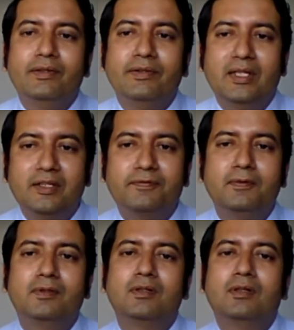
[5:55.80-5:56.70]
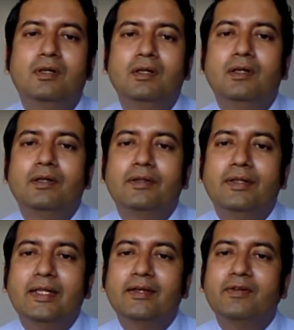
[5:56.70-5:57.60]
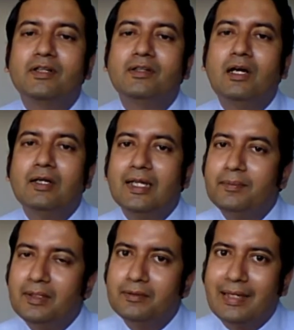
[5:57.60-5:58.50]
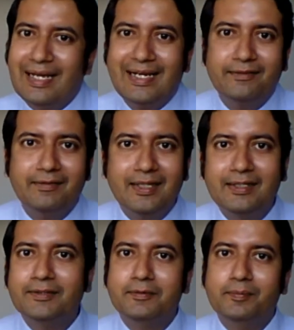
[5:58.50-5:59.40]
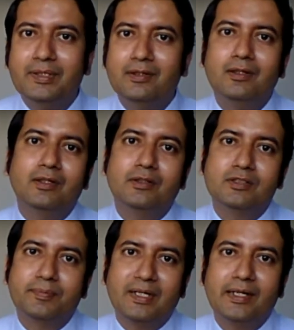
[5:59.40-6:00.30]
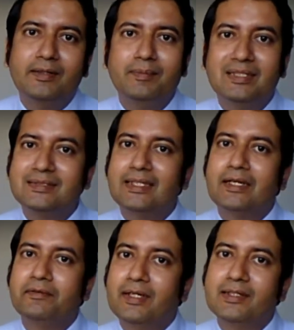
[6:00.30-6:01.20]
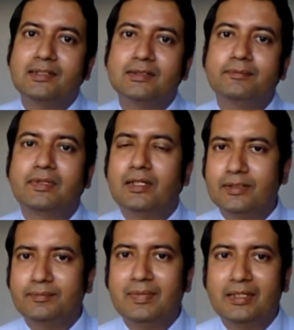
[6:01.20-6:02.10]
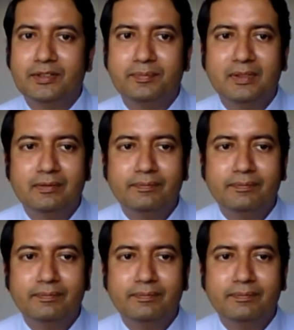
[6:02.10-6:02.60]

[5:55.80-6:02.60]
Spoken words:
Therefore, they were not able to add value beyond spreading basic awareness in project management.